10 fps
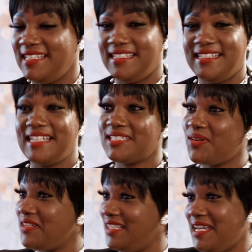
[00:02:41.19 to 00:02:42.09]
And then they
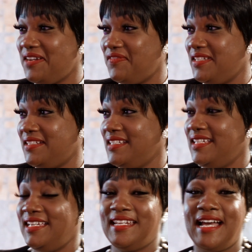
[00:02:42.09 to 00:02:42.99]
started laughing,
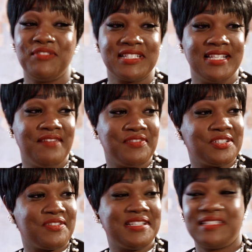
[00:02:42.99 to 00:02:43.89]
and I was laughing
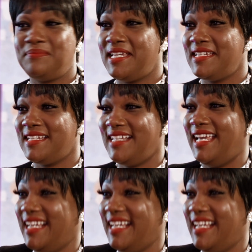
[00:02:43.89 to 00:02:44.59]
straight to the bank.